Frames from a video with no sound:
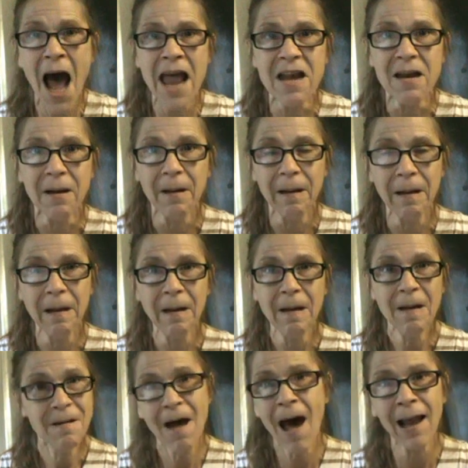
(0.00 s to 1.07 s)
None.
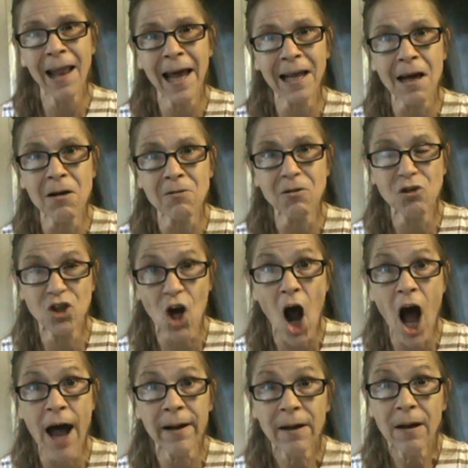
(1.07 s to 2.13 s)
Not like Uncle
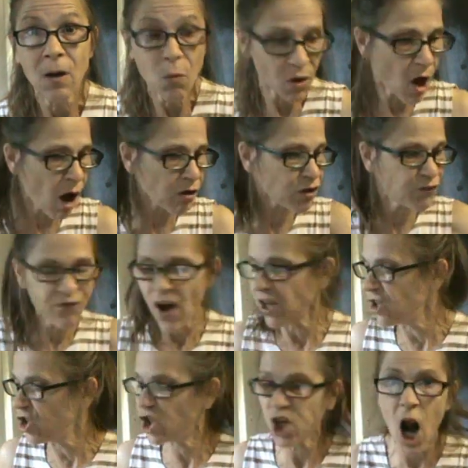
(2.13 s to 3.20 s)
John with all those
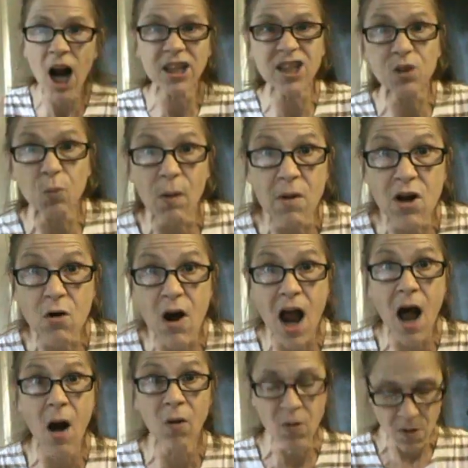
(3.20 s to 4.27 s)
fucking sharks swimming
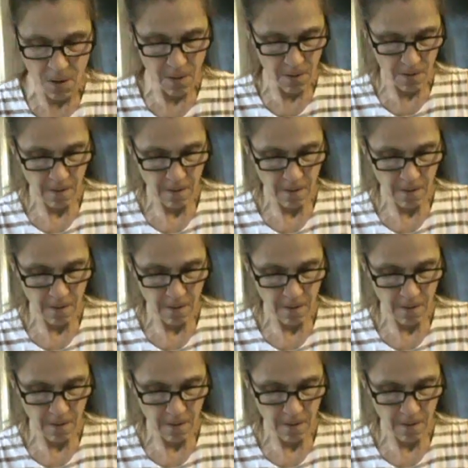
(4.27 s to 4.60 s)
around.